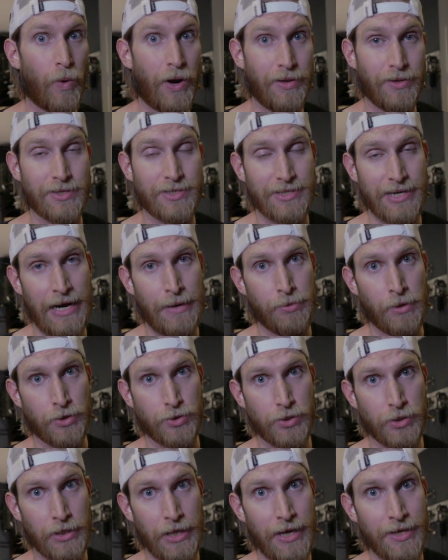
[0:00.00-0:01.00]

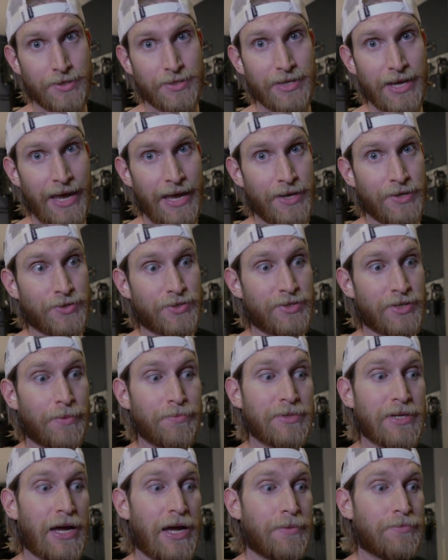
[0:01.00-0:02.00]
well-established LUTs, as
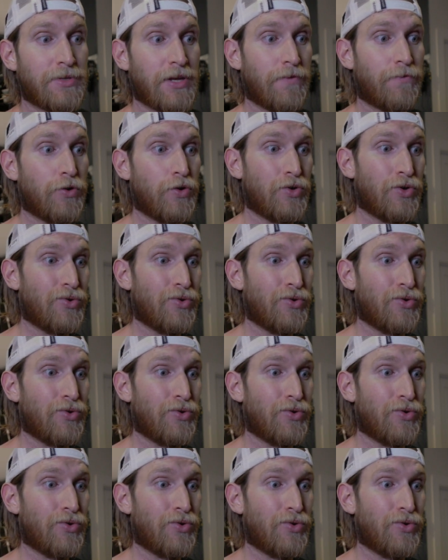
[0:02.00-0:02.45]
sometimes if you